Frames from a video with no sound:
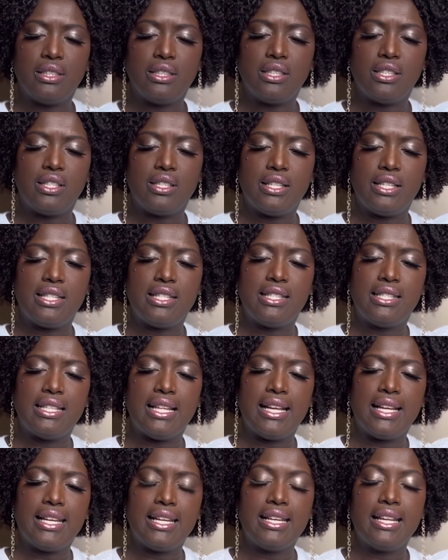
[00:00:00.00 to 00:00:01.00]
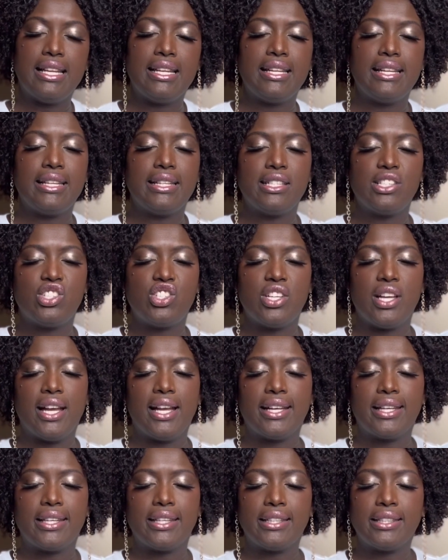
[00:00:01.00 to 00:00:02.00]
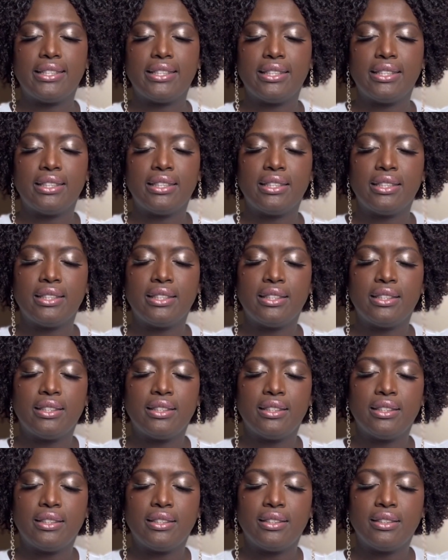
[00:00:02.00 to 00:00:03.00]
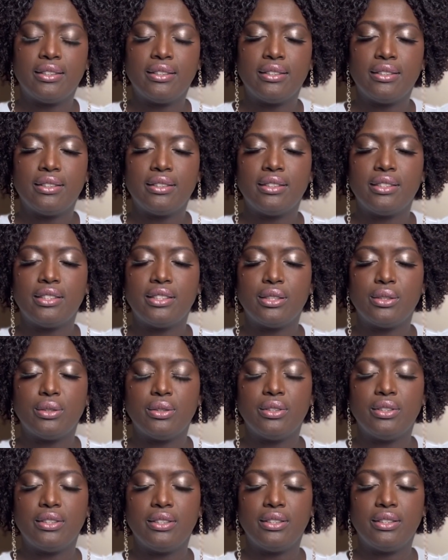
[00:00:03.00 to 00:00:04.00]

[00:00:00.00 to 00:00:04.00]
So it's like in a leather jacket. So